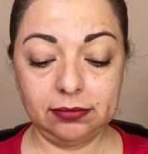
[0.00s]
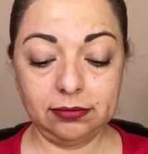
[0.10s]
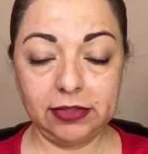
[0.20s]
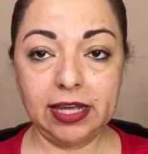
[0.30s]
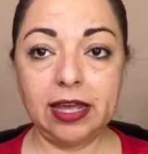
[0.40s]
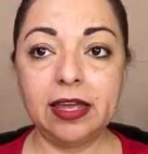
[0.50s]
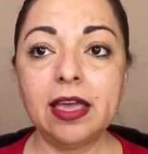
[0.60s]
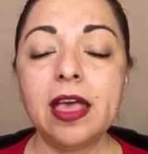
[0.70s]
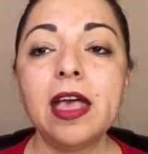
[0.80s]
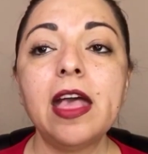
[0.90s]
Okay,
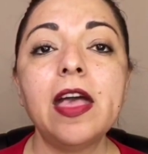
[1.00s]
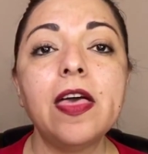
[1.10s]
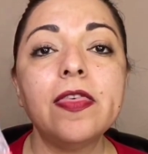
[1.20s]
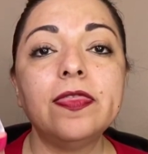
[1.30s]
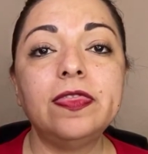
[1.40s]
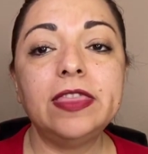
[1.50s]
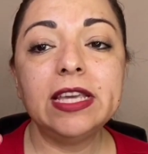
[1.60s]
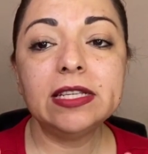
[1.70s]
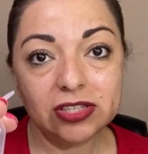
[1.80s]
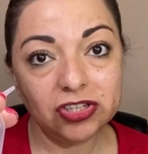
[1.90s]

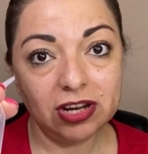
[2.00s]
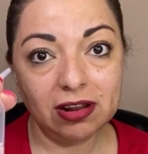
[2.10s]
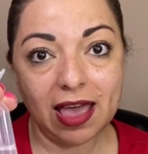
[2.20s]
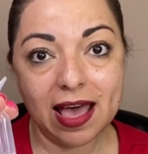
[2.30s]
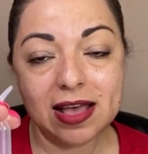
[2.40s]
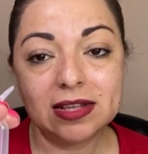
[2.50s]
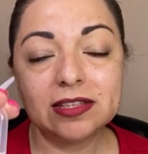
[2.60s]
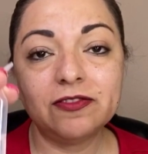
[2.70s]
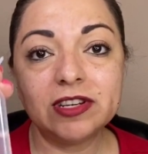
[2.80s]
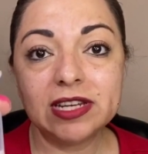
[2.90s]
this gel has
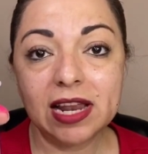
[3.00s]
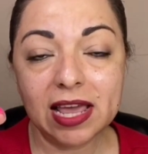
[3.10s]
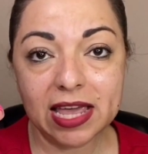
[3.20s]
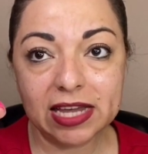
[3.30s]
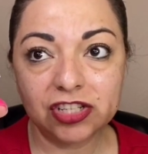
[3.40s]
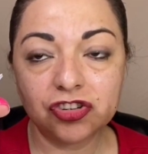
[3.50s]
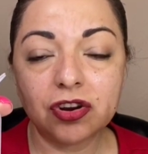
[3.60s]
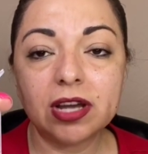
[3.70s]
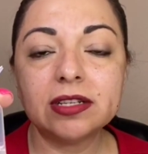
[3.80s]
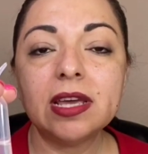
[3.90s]
vanilla
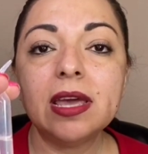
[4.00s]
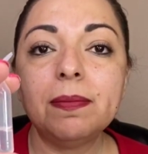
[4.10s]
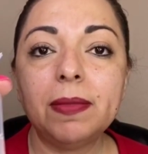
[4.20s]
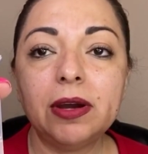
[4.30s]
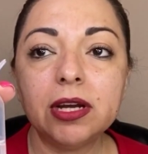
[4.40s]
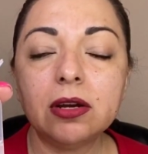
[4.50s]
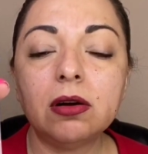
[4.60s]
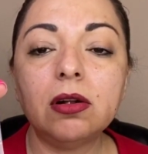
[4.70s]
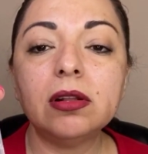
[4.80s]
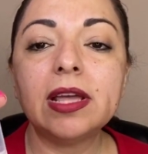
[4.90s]
extract,
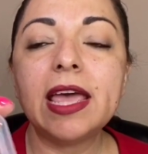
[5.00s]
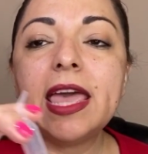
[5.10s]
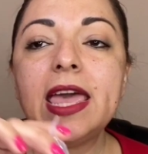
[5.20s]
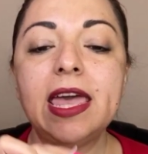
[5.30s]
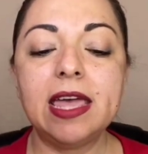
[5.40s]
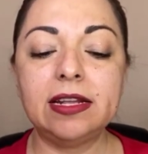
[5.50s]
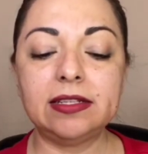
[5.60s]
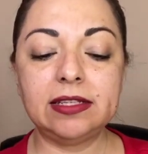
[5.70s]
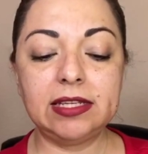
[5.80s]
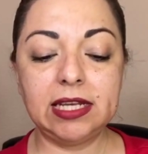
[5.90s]
marigold, and
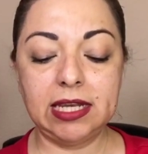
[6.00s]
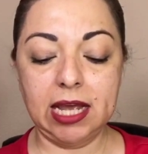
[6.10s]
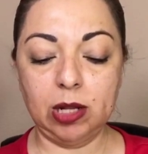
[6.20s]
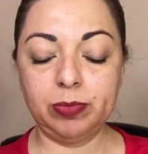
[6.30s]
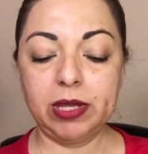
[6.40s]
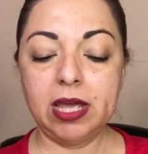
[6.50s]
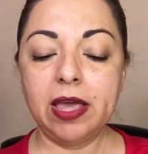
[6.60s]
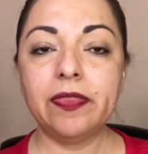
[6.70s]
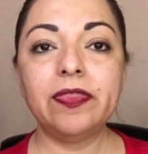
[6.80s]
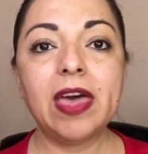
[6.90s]
sea kelp.
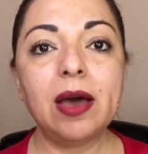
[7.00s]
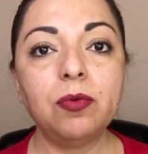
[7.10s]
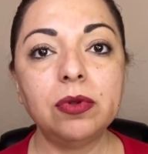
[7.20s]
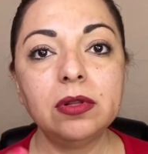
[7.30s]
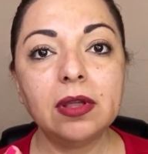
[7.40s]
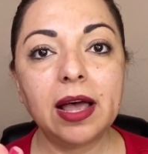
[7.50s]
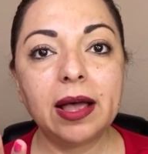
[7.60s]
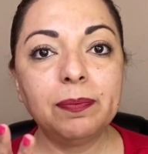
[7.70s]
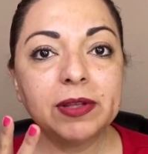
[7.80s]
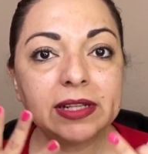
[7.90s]
That will
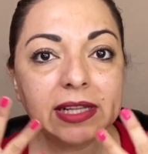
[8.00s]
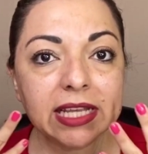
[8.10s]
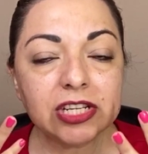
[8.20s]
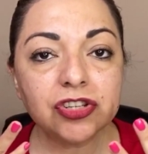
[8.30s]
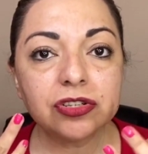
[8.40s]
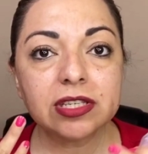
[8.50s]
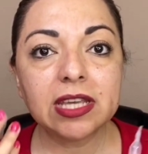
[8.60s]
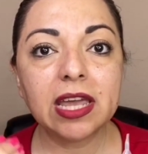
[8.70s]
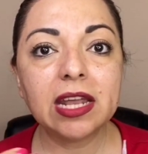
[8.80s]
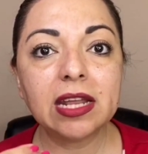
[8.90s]
cleanse your
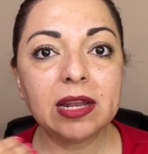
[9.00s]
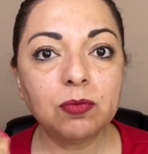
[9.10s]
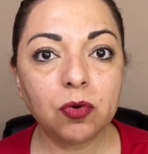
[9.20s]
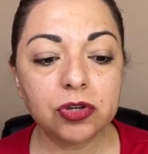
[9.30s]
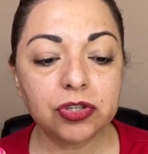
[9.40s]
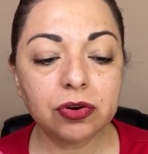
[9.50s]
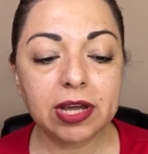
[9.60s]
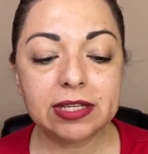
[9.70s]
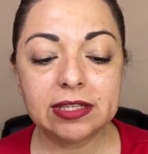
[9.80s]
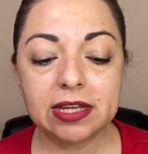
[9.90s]
skin and
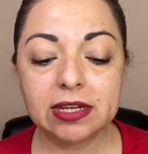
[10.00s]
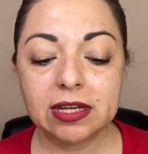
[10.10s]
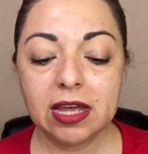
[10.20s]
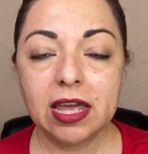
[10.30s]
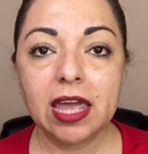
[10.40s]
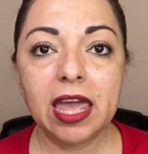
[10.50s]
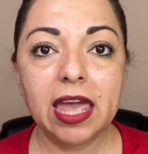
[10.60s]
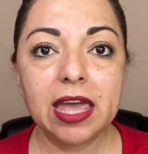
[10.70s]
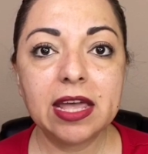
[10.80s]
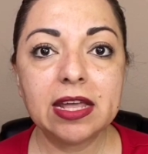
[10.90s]
moisturize it
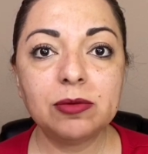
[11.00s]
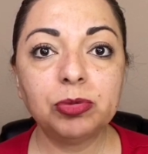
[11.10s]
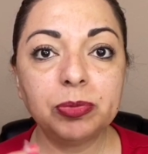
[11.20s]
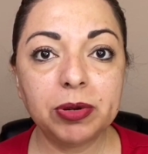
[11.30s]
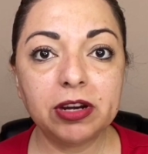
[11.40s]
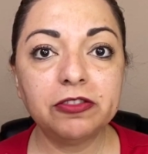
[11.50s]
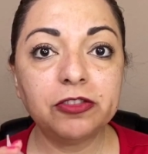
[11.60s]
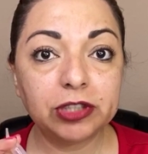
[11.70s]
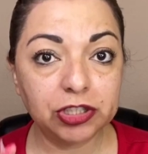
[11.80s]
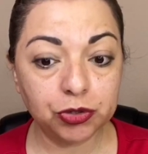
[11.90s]
and prepare it for
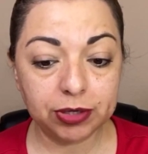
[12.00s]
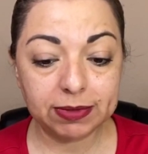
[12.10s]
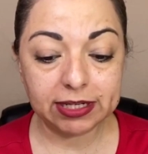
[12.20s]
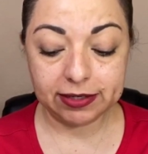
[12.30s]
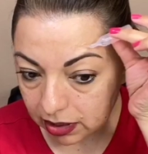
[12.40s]
the treatment.